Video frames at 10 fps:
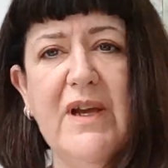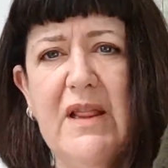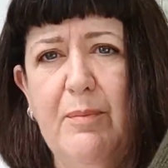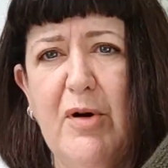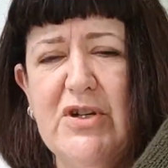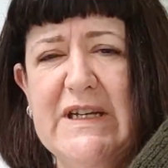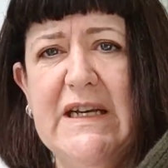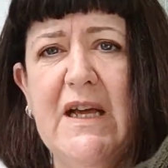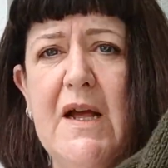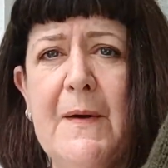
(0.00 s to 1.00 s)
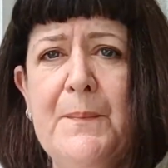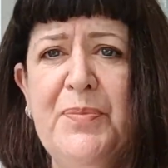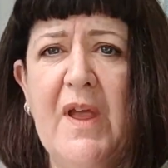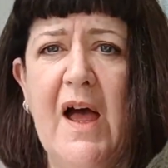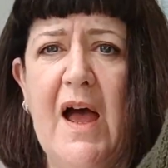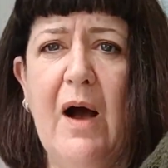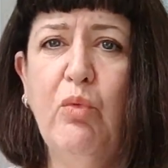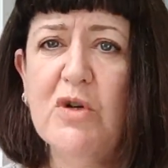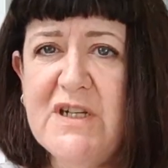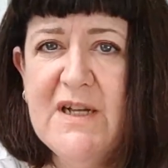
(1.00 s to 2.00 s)
in the body. I
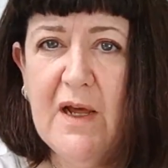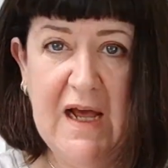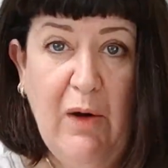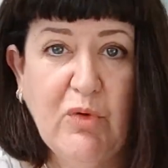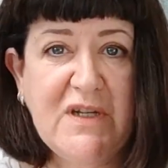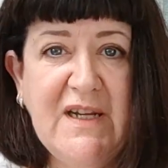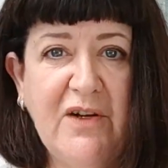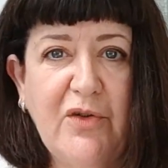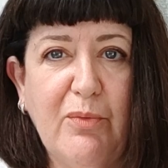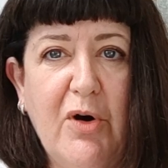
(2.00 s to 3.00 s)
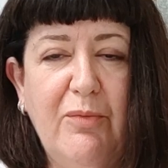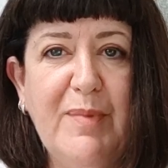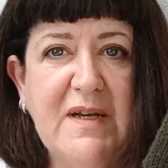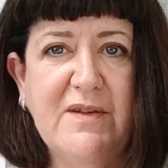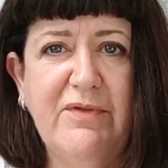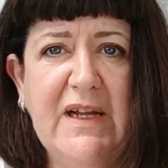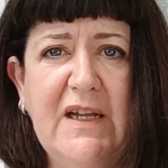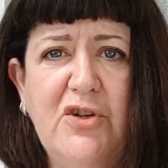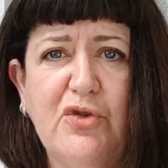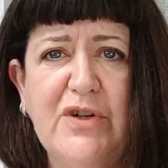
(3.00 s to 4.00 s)
would knit another one because I really
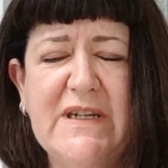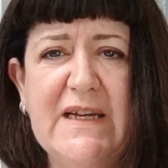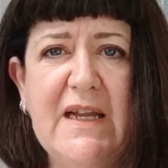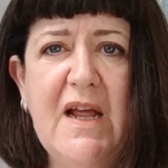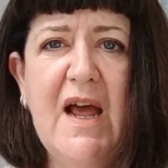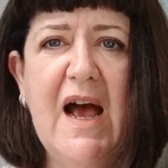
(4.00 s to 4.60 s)
enjoyed it.